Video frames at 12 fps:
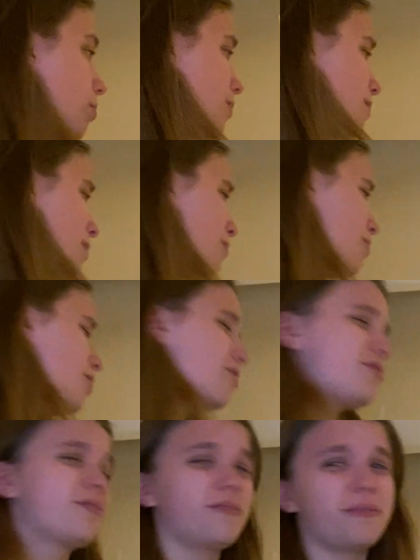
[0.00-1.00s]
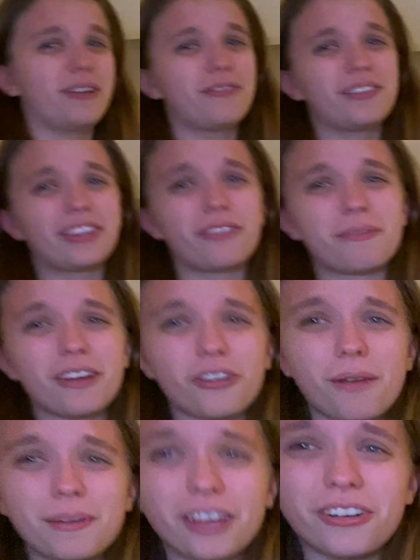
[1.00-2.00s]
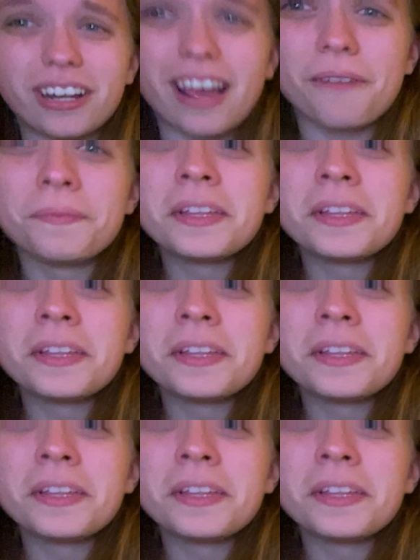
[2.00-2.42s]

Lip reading: but my water is way over there. I'm not grabbing it right now.